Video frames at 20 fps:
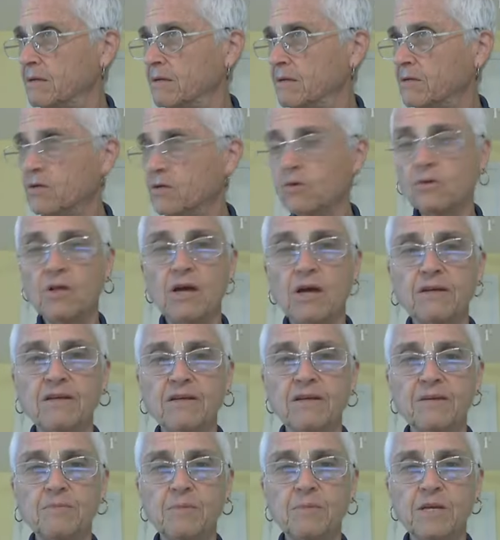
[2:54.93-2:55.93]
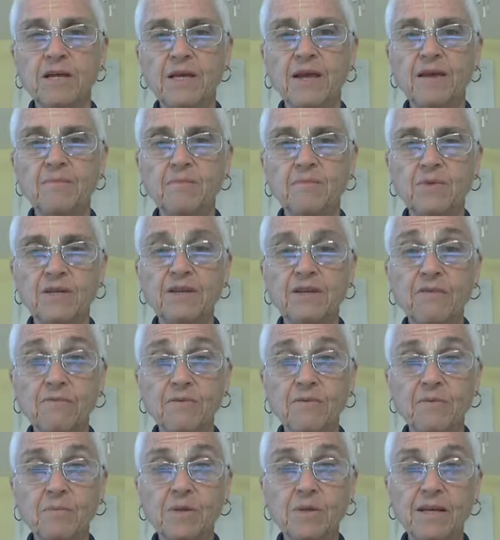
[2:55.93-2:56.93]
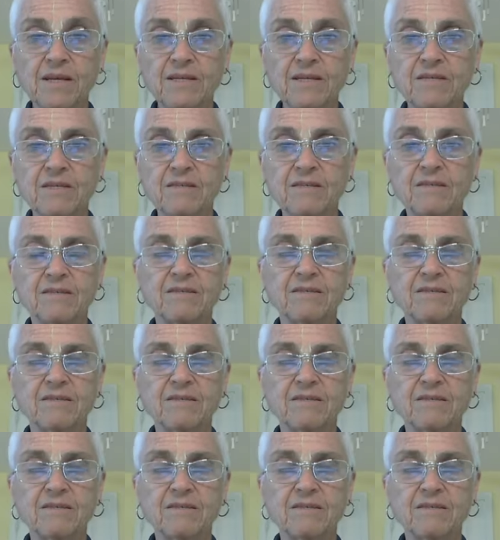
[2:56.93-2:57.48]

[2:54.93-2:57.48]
So Lanka became a different place,